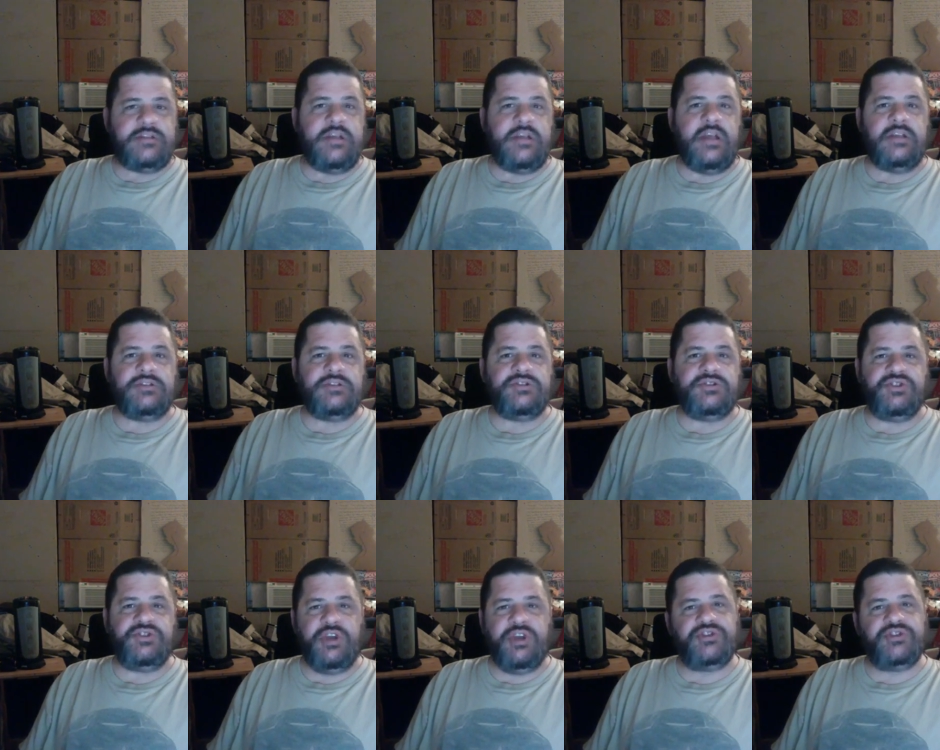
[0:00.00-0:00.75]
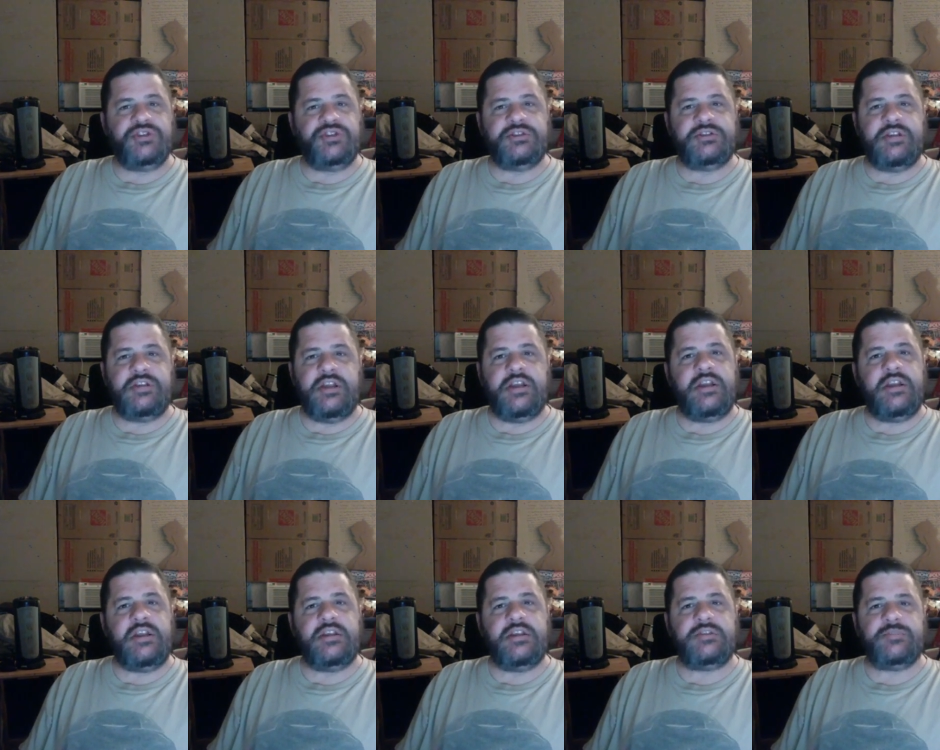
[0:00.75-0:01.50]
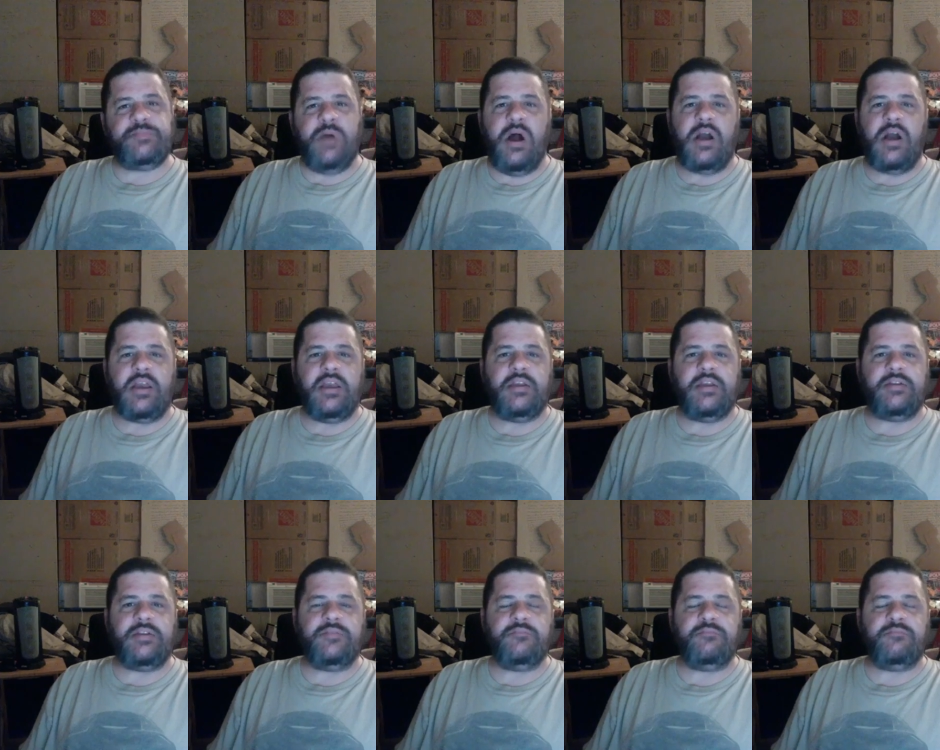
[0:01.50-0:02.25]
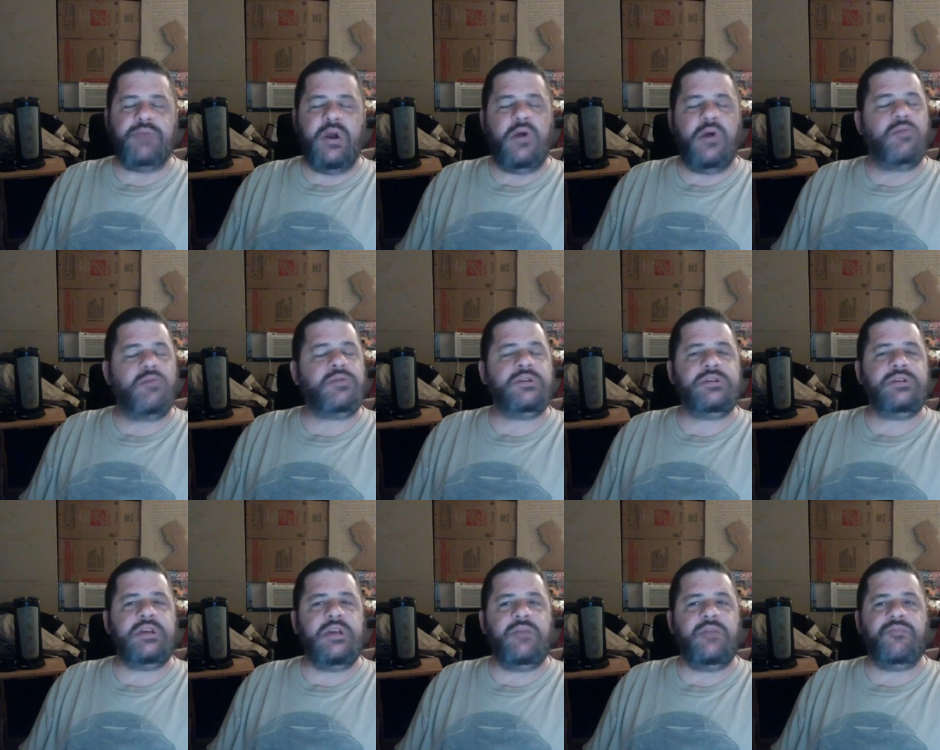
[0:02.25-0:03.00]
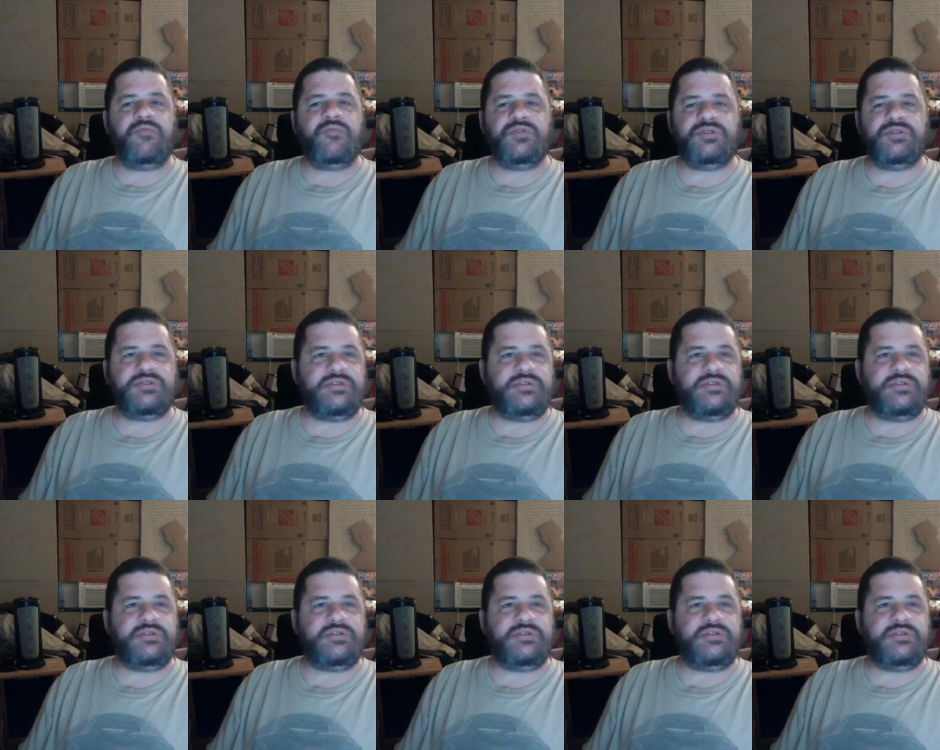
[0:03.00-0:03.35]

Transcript: has judges in his pocket beholden to him for